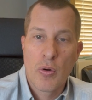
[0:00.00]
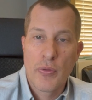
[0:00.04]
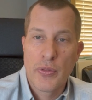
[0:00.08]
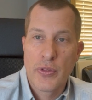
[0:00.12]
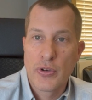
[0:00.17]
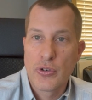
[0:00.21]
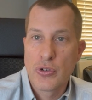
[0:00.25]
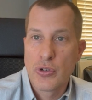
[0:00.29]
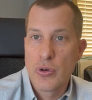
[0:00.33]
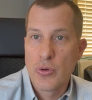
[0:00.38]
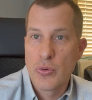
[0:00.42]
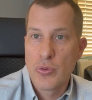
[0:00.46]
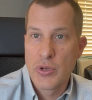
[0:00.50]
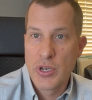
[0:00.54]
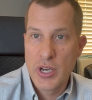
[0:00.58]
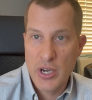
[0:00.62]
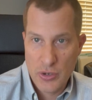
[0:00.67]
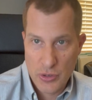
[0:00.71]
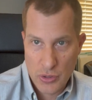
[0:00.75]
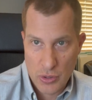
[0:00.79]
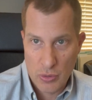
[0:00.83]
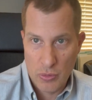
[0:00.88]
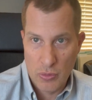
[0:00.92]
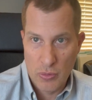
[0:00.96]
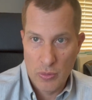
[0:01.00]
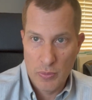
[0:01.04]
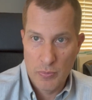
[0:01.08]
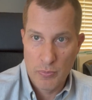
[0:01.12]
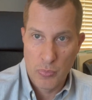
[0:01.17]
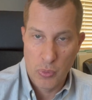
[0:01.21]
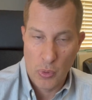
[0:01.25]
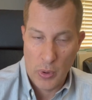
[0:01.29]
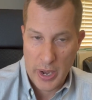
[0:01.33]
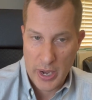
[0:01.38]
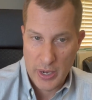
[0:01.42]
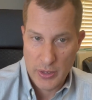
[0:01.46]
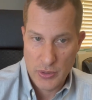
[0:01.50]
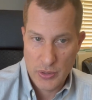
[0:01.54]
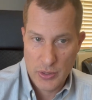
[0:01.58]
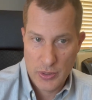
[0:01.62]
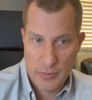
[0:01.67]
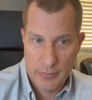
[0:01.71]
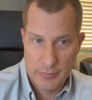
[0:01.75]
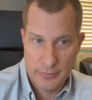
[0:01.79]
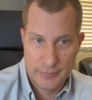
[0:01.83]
the judicial branch.